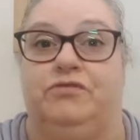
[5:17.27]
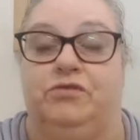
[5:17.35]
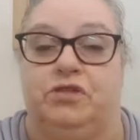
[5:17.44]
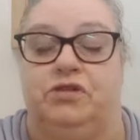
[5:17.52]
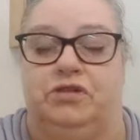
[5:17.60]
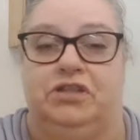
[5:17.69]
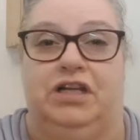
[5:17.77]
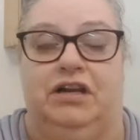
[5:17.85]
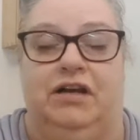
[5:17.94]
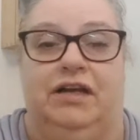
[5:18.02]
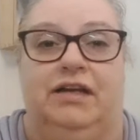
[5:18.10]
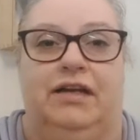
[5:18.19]
also got a
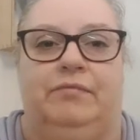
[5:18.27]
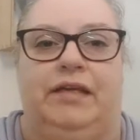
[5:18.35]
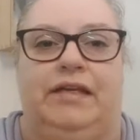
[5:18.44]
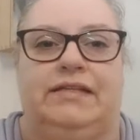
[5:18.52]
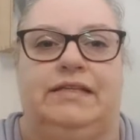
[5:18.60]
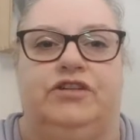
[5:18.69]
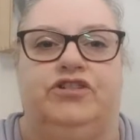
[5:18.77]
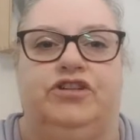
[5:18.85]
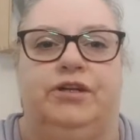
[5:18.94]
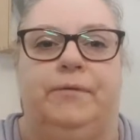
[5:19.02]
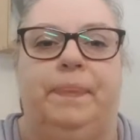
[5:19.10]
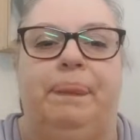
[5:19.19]
client coming, etc.